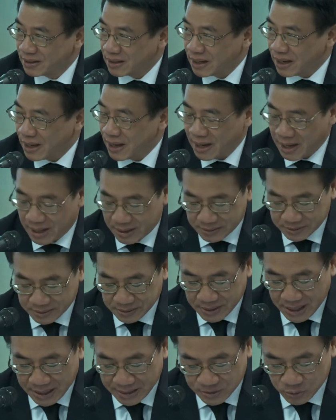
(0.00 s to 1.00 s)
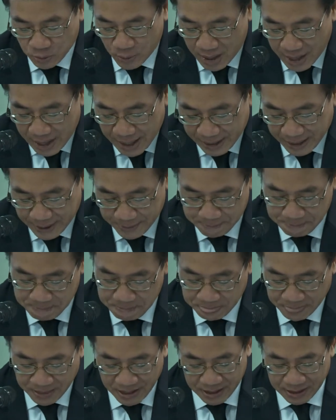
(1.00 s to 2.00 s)
And that's why
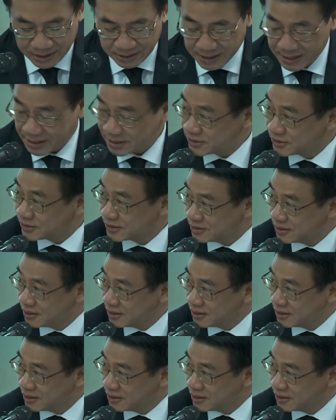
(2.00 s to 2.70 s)
let's